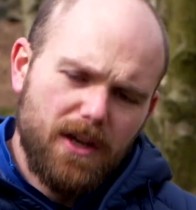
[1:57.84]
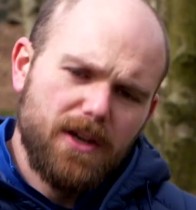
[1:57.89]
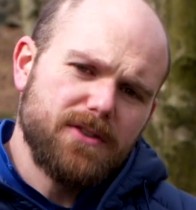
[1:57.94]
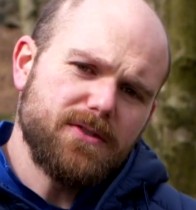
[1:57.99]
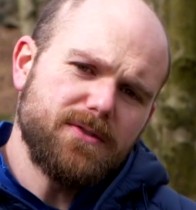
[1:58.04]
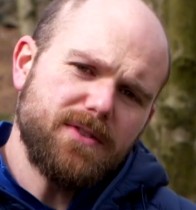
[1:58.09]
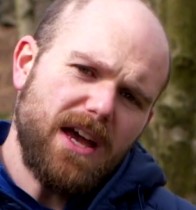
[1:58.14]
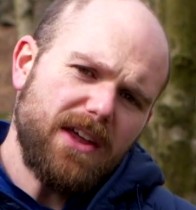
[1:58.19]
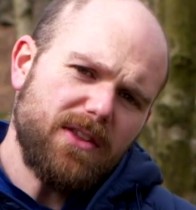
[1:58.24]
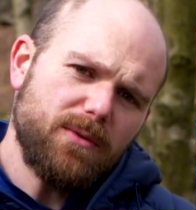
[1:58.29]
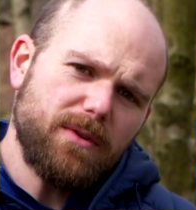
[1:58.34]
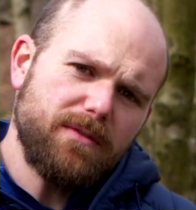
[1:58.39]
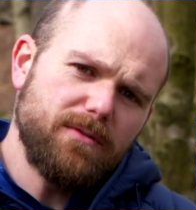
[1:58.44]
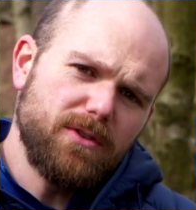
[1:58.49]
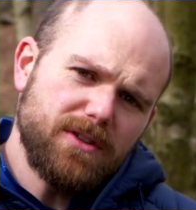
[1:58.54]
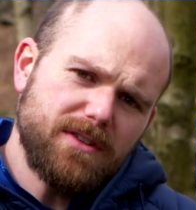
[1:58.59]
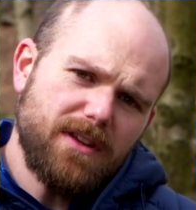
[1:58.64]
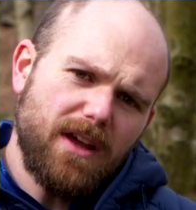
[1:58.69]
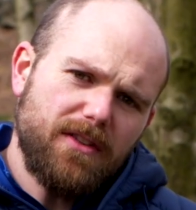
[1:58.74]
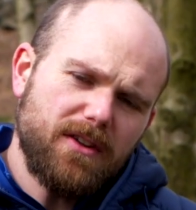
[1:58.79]
So now that we've
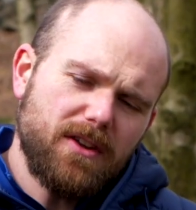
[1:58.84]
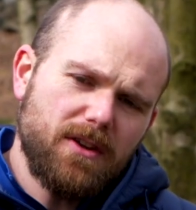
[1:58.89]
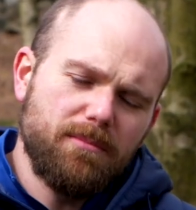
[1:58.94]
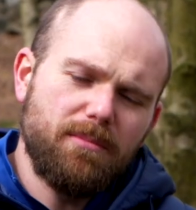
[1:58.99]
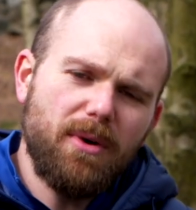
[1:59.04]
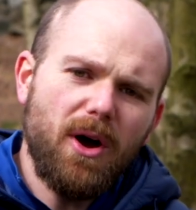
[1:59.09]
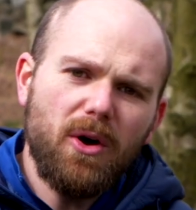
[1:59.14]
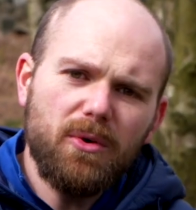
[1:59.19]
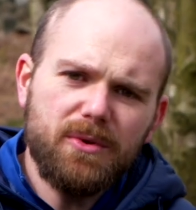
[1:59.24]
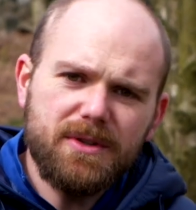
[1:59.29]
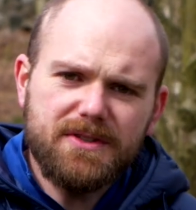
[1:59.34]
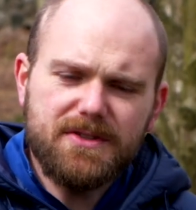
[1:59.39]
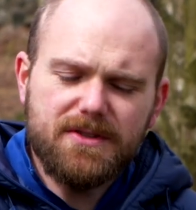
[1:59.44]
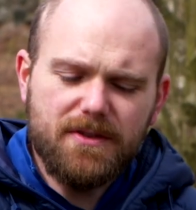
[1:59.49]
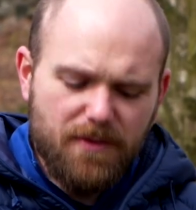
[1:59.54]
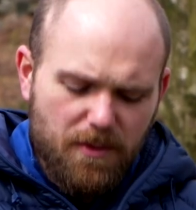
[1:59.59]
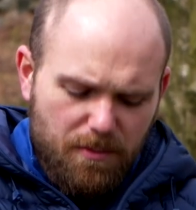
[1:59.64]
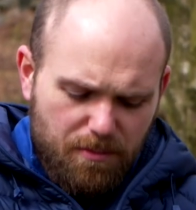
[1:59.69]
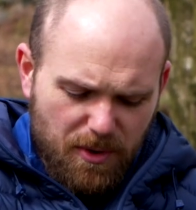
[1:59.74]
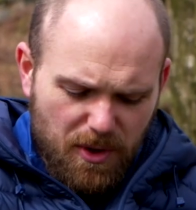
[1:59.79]
looked at the components
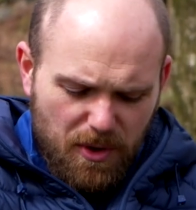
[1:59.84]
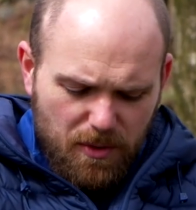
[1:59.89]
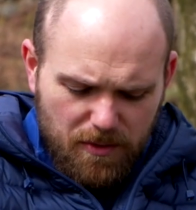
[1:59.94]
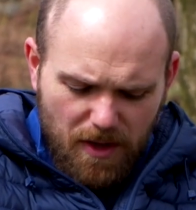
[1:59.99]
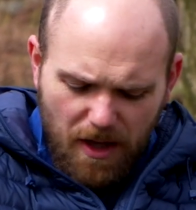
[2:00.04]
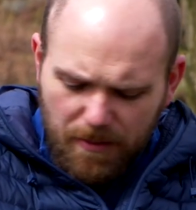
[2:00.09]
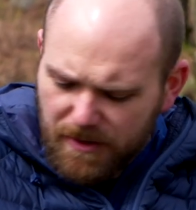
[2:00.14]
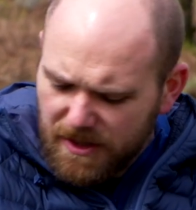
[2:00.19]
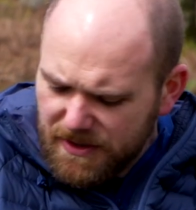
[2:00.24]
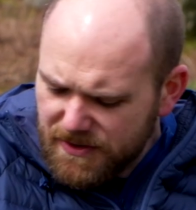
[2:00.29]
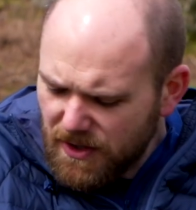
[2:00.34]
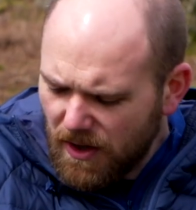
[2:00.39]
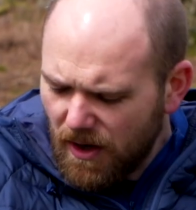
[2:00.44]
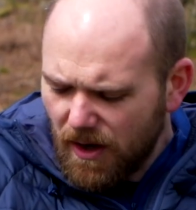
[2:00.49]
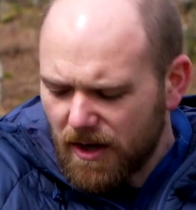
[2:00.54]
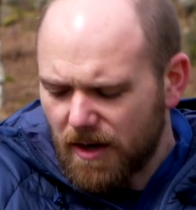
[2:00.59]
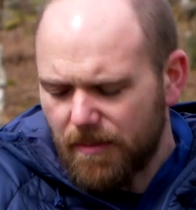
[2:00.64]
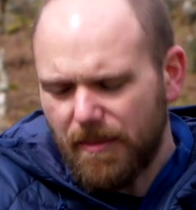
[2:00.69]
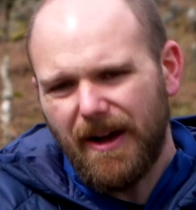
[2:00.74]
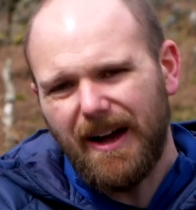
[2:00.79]
of the boot, I'm going to
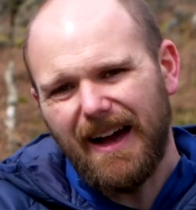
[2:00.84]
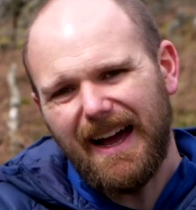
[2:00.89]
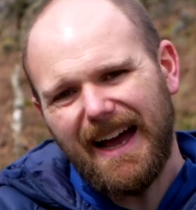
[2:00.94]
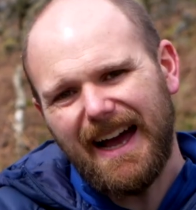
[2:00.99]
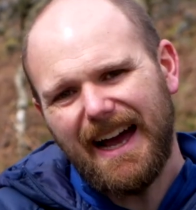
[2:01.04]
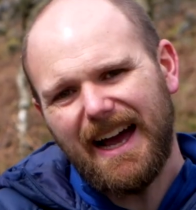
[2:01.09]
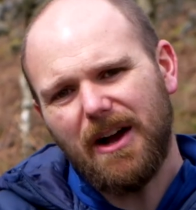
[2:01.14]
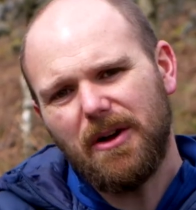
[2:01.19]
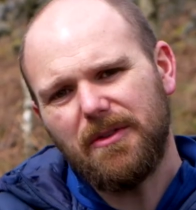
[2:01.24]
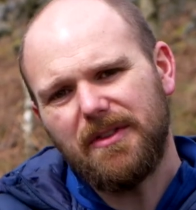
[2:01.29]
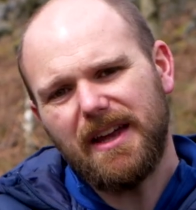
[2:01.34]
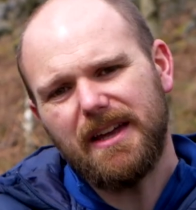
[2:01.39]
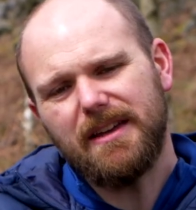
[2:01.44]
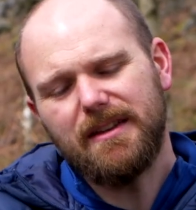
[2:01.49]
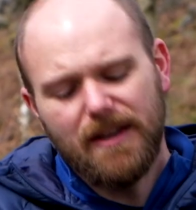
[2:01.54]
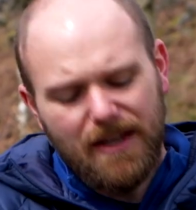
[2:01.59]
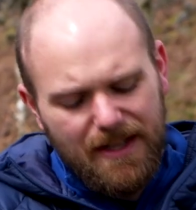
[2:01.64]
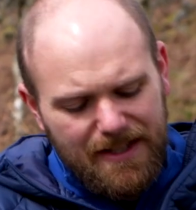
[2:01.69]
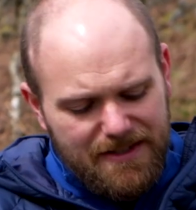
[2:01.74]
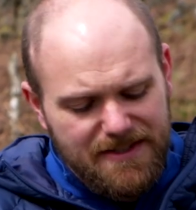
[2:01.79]
talk about how they
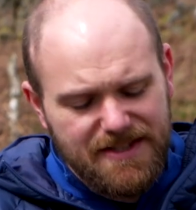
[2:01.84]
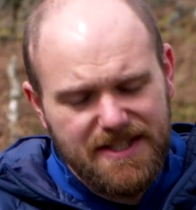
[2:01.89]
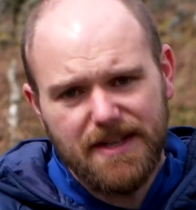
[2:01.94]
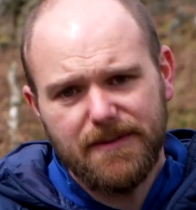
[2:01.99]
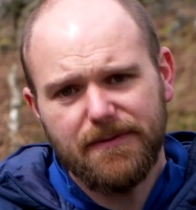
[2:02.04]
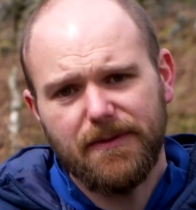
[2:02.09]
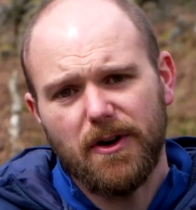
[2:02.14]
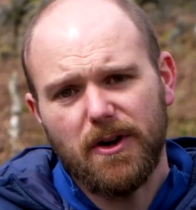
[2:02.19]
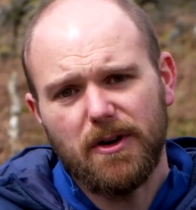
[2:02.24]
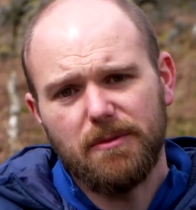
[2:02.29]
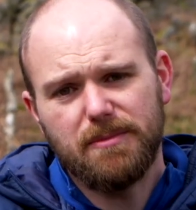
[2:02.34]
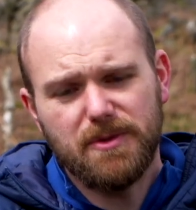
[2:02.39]
differ